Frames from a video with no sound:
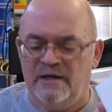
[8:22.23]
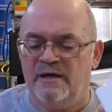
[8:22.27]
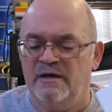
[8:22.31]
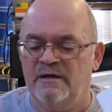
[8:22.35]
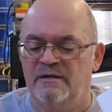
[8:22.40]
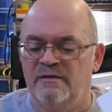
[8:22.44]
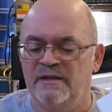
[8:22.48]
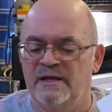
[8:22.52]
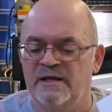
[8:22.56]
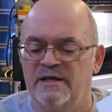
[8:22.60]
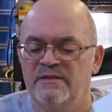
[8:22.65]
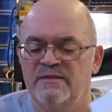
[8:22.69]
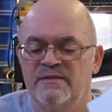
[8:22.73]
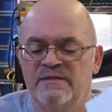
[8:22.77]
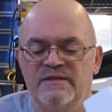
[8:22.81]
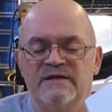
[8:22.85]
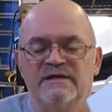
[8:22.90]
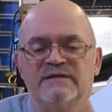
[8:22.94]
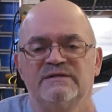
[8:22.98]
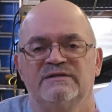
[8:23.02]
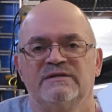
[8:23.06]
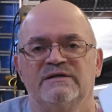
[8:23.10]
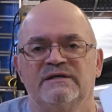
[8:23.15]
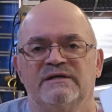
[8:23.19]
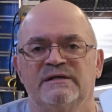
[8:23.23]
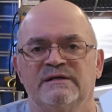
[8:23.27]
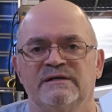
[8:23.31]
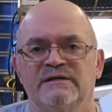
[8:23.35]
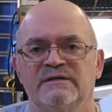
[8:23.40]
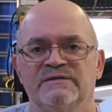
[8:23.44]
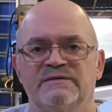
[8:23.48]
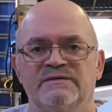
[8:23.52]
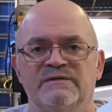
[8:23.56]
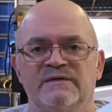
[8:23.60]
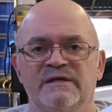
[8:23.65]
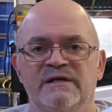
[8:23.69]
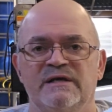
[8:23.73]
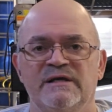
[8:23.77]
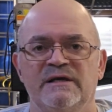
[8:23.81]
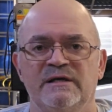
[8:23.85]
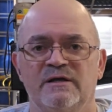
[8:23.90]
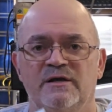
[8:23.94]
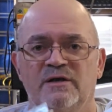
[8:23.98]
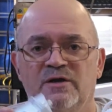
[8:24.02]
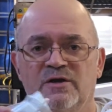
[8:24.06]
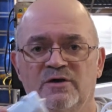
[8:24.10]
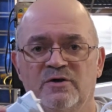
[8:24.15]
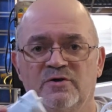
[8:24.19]
and then this is
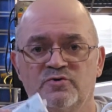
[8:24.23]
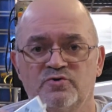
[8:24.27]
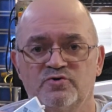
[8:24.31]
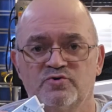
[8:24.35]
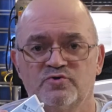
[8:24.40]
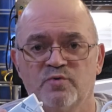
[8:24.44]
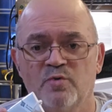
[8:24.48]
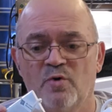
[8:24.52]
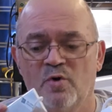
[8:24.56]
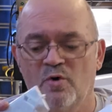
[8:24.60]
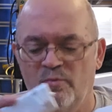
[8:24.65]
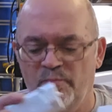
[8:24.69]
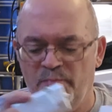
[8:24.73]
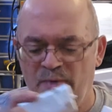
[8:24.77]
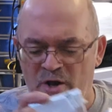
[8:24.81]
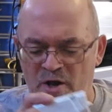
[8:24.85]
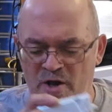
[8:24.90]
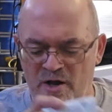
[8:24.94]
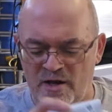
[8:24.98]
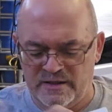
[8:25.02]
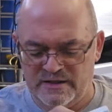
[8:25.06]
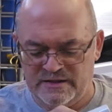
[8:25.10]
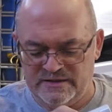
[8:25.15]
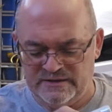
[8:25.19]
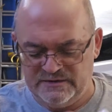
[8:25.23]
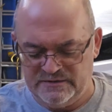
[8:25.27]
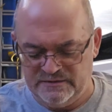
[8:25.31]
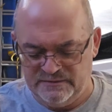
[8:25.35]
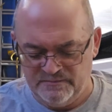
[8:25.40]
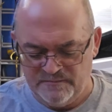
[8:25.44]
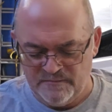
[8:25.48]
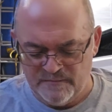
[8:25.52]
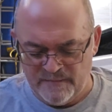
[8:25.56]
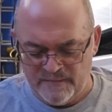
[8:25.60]
the control box.